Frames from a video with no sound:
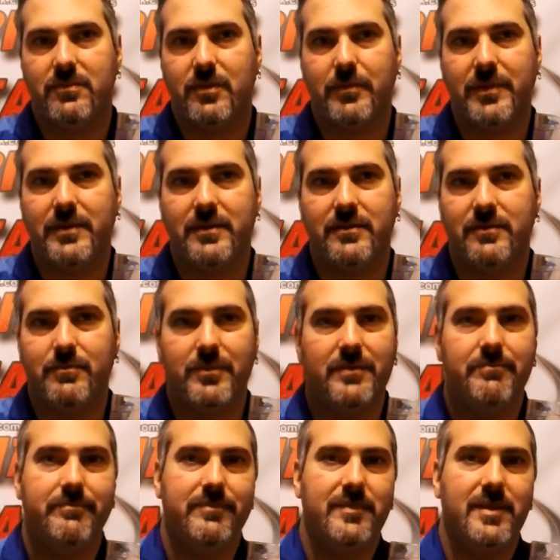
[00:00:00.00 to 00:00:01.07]
comedians,
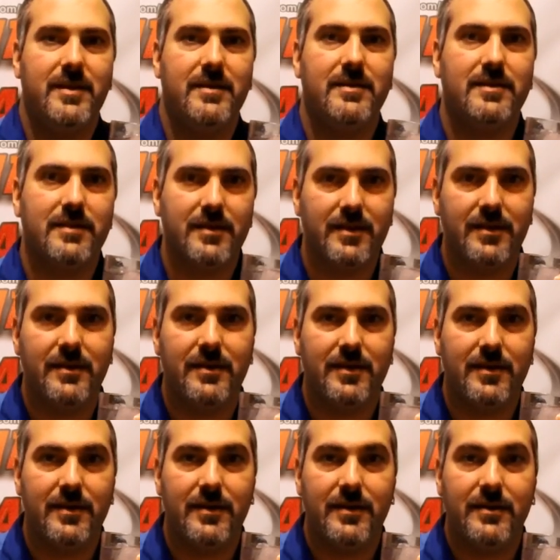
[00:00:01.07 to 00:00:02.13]
but yeah.
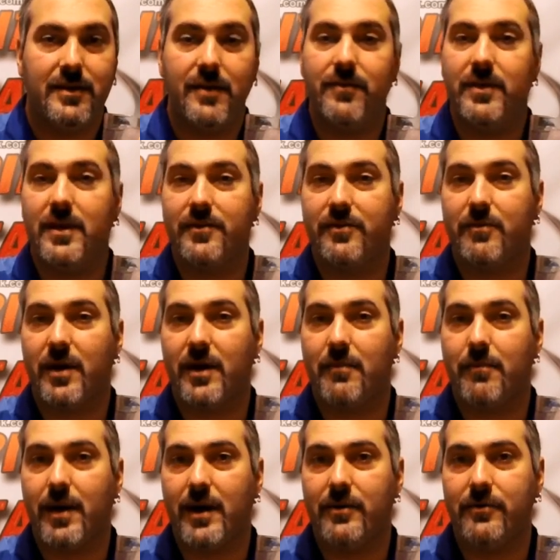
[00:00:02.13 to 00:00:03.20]
Now they got some hot
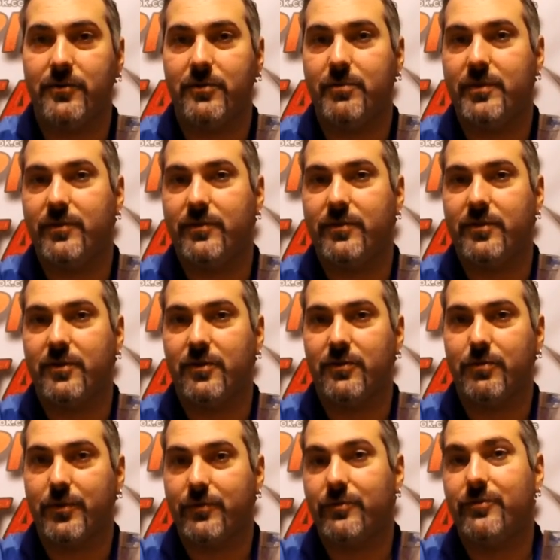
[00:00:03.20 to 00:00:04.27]
models to be the
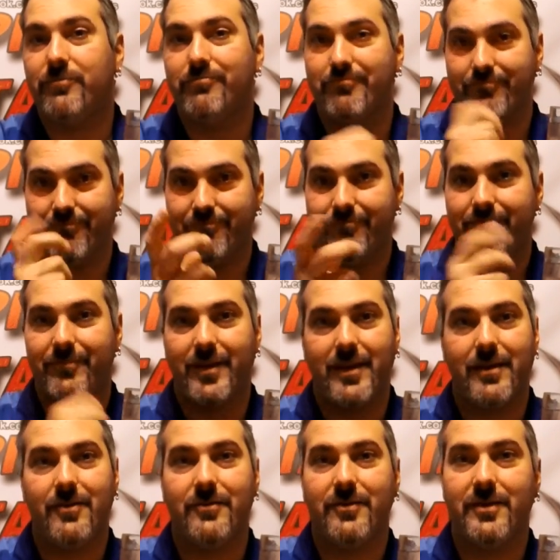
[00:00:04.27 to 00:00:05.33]
Ghostbusters. I
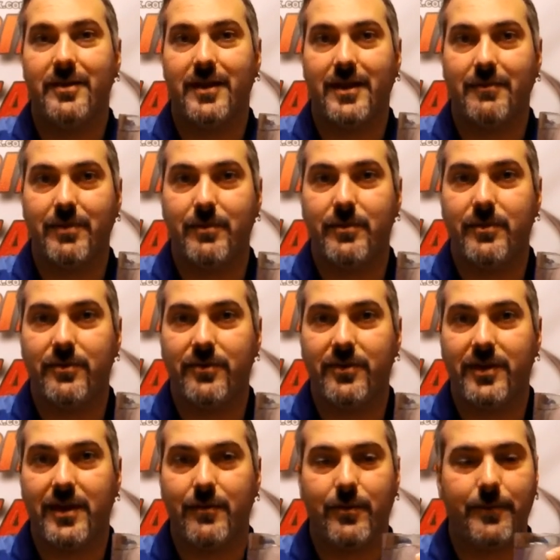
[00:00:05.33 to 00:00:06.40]
guarantee a lot of people go see
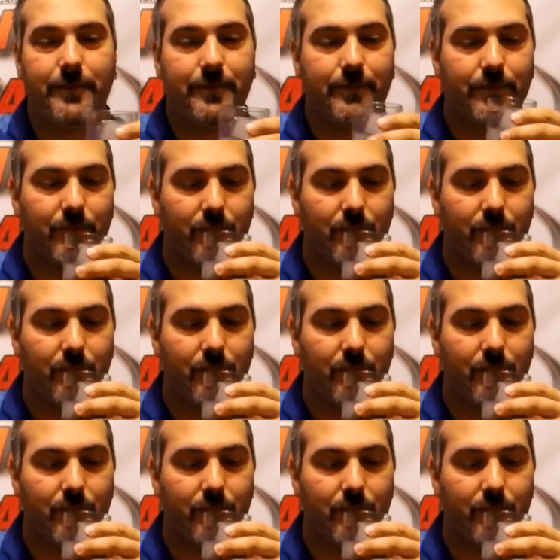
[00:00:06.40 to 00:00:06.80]
that one.